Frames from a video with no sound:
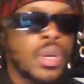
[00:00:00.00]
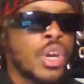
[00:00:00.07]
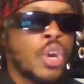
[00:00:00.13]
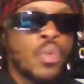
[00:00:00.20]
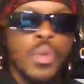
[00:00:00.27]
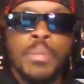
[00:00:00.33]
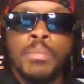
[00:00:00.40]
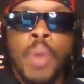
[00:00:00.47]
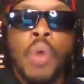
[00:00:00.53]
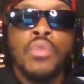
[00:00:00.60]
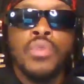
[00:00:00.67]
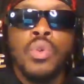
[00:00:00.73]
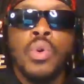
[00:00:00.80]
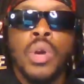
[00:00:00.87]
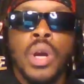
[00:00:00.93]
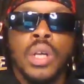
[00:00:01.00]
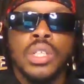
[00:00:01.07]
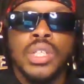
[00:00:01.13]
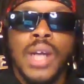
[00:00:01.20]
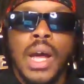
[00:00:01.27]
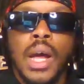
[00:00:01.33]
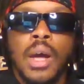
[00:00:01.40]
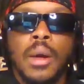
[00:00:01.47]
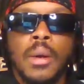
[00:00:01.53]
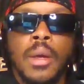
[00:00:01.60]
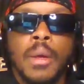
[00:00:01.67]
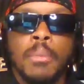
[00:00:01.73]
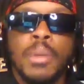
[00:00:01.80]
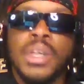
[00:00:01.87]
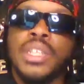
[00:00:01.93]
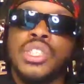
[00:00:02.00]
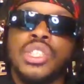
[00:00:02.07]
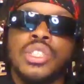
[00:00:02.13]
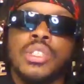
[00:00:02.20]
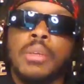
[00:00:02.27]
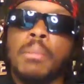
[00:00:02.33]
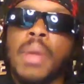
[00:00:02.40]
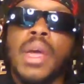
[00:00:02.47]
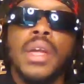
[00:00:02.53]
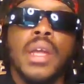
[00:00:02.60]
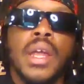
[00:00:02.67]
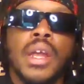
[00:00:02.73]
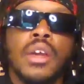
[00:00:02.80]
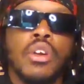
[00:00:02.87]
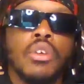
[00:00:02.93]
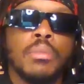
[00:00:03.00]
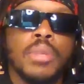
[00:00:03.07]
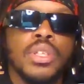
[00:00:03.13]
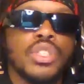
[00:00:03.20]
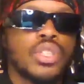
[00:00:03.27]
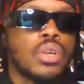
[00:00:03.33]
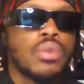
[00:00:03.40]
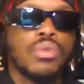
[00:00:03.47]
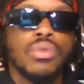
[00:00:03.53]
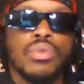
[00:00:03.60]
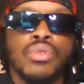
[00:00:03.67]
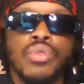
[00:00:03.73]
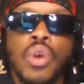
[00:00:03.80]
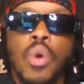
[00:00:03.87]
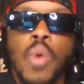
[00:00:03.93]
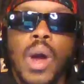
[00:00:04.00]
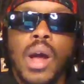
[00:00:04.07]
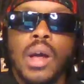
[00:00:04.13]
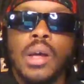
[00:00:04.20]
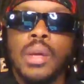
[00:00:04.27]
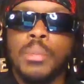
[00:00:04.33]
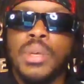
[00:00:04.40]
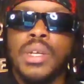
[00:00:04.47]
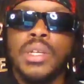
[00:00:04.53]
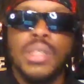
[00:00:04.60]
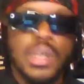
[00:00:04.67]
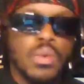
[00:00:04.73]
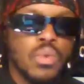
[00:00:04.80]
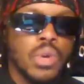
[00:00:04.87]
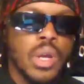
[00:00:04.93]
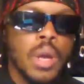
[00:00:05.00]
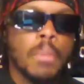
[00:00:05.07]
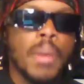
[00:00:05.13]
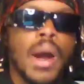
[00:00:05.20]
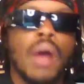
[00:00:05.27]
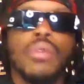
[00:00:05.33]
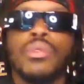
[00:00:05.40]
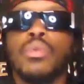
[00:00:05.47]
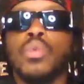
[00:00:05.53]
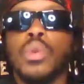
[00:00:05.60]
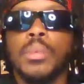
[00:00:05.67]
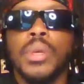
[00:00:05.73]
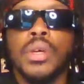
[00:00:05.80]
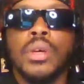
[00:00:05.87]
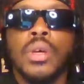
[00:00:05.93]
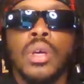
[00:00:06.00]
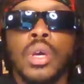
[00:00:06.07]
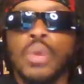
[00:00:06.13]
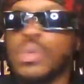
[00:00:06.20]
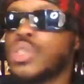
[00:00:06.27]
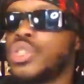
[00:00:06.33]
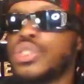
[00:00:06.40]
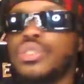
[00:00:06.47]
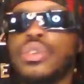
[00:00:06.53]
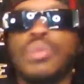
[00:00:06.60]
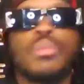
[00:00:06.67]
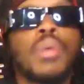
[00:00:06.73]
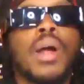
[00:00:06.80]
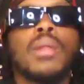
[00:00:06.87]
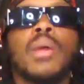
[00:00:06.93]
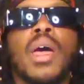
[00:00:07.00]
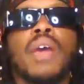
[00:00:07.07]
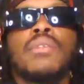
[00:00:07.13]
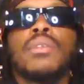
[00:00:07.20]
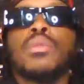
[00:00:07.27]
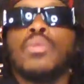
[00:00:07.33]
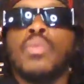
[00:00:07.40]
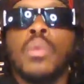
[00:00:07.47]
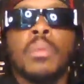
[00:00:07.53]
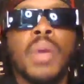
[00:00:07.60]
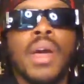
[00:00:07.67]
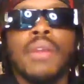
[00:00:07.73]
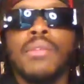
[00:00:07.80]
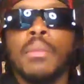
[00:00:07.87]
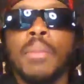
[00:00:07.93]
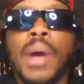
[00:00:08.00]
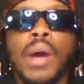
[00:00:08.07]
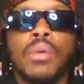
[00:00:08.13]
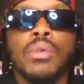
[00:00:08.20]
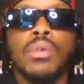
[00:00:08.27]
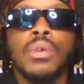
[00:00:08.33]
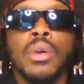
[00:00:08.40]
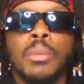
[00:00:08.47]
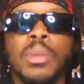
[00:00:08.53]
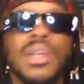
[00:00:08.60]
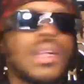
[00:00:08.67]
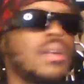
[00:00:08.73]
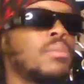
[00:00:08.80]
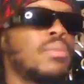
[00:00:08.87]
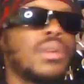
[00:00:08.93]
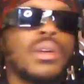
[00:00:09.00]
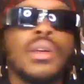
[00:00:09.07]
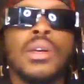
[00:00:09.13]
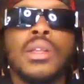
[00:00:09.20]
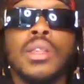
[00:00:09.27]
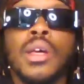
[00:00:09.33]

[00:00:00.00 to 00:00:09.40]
We both doing our job, but it's just a man that ain't gonna be shown. You know why? Because they want to empower the woman, which there's no problem having a woman having power, but let it be the